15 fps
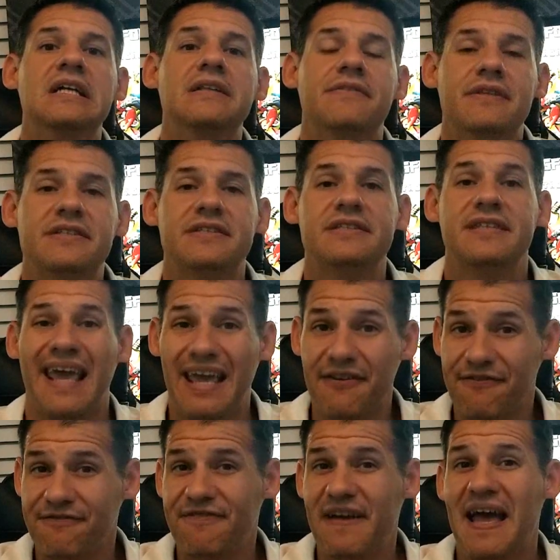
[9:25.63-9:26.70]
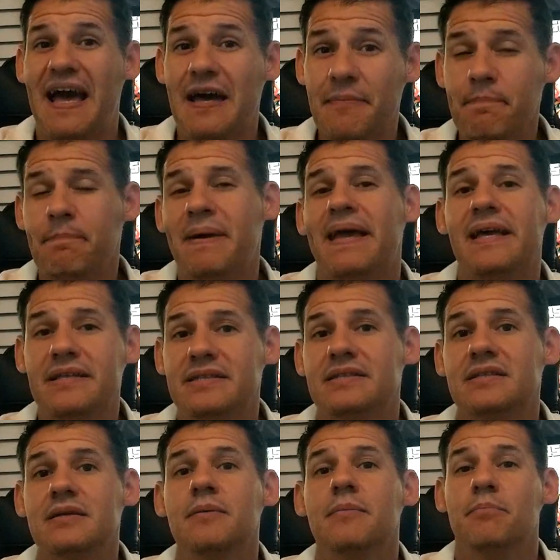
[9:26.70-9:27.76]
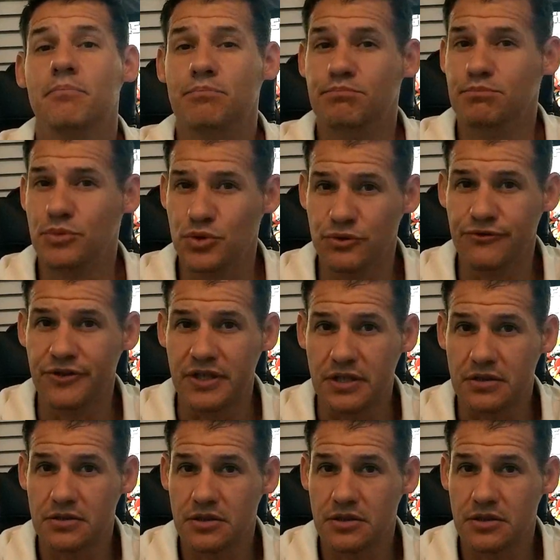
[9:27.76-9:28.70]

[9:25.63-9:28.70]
This is a fan-based movie.